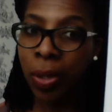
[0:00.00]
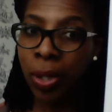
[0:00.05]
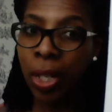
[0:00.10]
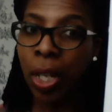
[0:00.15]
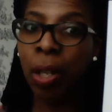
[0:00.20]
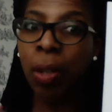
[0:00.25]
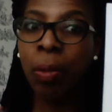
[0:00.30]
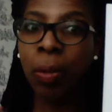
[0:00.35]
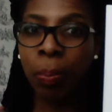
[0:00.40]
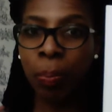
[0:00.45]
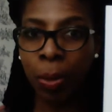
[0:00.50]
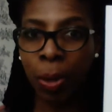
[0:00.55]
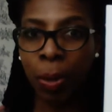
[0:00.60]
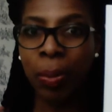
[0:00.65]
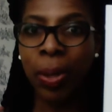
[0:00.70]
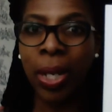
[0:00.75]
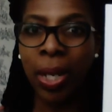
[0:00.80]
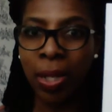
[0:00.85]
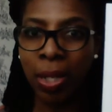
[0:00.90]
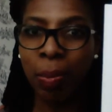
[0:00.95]
they'll
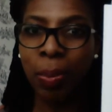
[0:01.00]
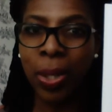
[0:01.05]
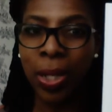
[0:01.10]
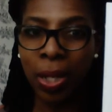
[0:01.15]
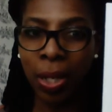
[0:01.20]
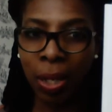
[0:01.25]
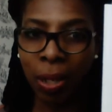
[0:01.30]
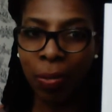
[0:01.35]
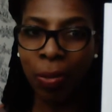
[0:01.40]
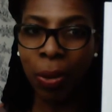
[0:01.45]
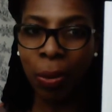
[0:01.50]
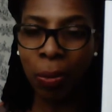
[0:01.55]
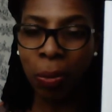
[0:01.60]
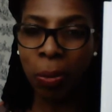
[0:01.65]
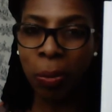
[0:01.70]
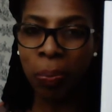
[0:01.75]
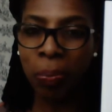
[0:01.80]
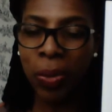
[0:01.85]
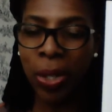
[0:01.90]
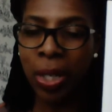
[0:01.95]
probably end up in the living
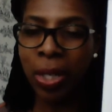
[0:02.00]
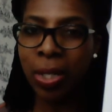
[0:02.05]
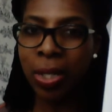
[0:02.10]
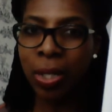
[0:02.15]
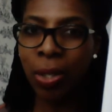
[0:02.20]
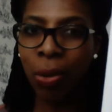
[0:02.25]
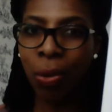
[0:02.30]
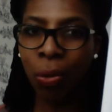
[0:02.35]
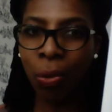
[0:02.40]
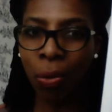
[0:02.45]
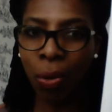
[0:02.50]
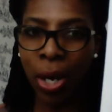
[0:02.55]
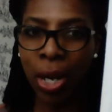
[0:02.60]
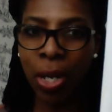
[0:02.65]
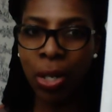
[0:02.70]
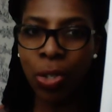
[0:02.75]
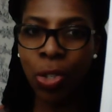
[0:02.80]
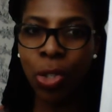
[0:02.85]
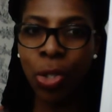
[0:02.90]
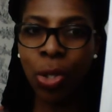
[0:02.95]
room, and it's a
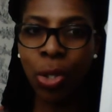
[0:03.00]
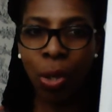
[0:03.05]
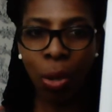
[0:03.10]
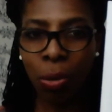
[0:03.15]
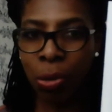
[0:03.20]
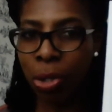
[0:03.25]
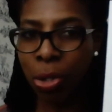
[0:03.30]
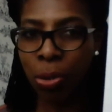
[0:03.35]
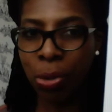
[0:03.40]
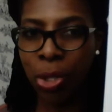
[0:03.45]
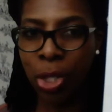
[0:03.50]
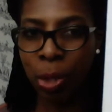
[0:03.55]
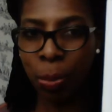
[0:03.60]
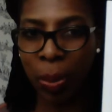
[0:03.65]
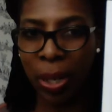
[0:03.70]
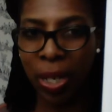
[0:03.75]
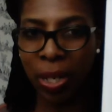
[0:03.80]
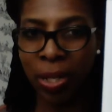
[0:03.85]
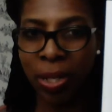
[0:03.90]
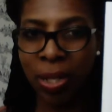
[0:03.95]
great social
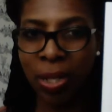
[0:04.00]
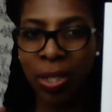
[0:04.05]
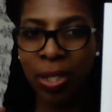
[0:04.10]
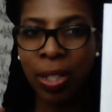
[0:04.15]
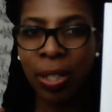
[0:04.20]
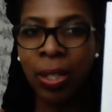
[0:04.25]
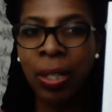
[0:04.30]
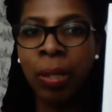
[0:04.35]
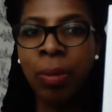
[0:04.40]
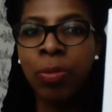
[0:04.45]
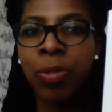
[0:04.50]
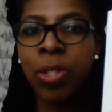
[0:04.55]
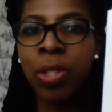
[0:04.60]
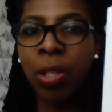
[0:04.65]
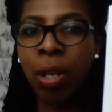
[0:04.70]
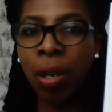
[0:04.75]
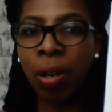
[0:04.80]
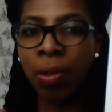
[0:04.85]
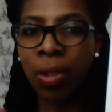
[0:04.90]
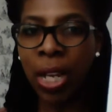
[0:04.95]
space.
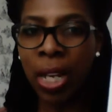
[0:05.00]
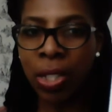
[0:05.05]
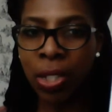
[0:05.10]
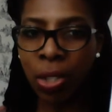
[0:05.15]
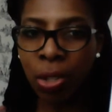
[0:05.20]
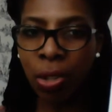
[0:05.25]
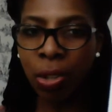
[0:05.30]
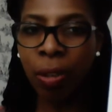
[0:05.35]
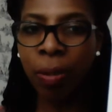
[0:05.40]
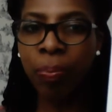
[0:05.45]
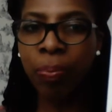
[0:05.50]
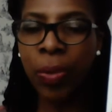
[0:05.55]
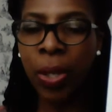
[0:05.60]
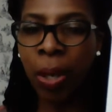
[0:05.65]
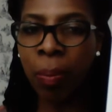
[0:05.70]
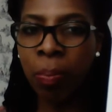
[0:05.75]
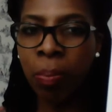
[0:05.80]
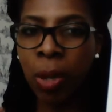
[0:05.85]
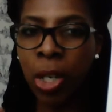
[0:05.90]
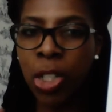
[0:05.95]
So that's got
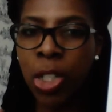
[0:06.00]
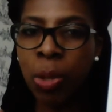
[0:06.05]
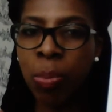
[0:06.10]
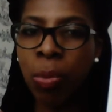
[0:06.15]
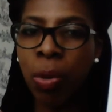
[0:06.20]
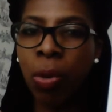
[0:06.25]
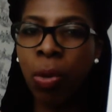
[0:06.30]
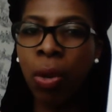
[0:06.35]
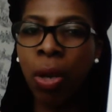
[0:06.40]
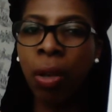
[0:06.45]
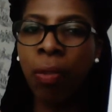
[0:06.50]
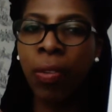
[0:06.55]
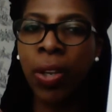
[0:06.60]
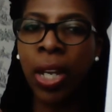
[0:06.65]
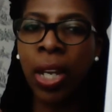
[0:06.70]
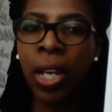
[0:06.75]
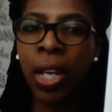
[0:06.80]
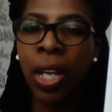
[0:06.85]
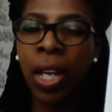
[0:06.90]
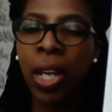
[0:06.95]
a much more of
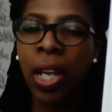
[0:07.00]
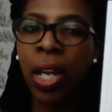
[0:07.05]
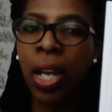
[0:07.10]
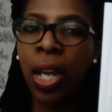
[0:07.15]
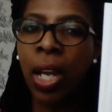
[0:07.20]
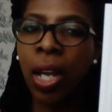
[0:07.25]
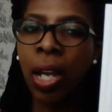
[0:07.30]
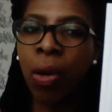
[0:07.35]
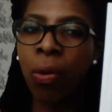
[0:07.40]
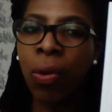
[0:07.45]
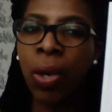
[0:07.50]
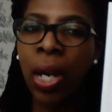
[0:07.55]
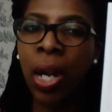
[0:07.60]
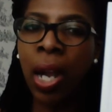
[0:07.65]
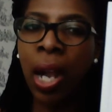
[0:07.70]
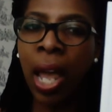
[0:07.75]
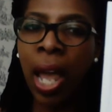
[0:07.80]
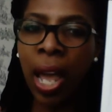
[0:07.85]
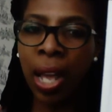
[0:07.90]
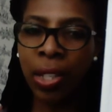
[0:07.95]
a
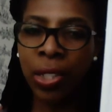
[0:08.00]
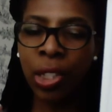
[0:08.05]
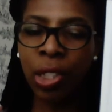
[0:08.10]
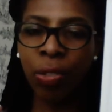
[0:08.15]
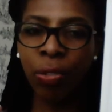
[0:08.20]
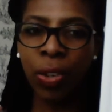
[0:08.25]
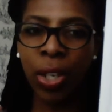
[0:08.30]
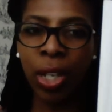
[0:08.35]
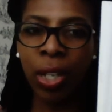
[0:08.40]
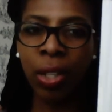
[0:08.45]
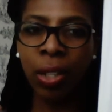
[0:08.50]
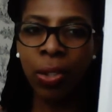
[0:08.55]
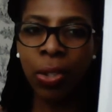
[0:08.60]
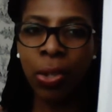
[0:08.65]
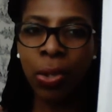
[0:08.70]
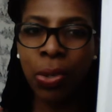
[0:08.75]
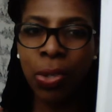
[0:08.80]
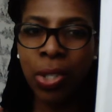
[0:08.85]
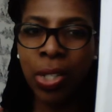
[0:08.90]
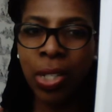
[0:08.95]
relaxed feel.
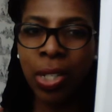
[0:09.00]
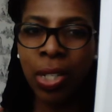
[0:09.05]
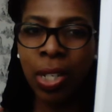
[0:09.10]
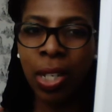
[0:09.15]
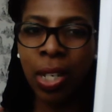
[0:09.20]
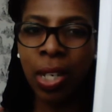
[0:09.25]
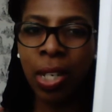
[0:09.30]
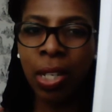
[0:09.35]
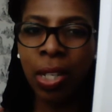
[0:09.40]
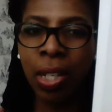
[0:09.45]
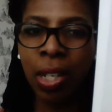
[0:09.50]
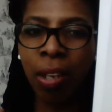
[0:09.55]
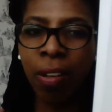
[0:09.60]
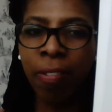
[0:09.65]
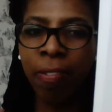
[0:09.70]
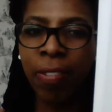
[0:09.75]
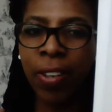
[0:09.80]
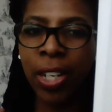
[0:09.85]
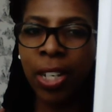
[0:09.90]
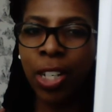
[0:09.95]
You can see the
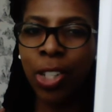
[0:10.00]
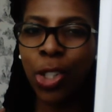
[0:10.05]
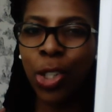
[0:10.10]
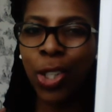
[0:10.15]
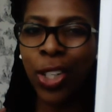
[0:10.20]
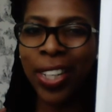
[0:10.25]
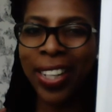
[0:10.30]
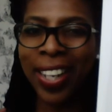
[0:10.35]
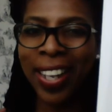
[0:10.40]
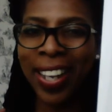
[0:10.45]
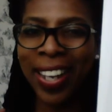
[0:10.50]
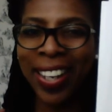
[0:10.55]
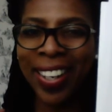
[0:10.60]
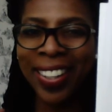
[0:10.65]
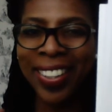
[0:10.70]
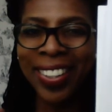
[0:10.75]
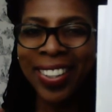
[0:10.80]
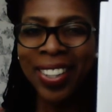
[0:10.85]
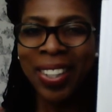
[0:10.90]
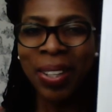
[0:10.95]
furniture
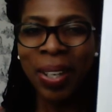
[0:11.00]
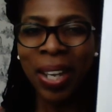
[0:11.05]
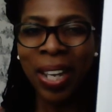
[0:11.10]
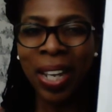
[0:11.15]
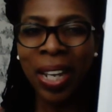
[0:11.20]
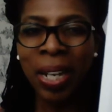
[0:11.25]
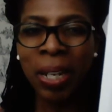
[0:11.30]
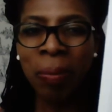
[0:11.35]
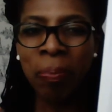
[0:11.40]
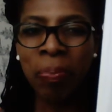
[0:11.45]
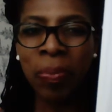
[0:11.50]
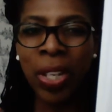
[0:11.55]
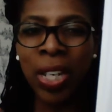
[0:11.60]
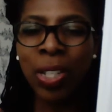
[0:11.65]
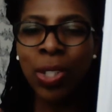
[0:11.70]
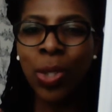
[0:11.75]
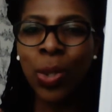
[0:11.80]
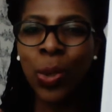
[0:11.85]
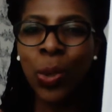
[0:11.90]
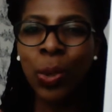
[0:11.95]
there.
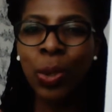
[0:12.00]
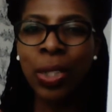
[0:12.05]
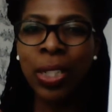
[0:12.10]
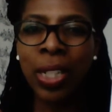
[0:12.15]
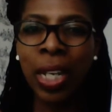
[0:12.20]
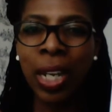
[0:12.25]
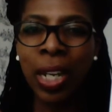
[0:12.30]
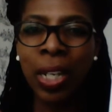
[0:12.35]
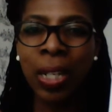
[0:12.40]
It's called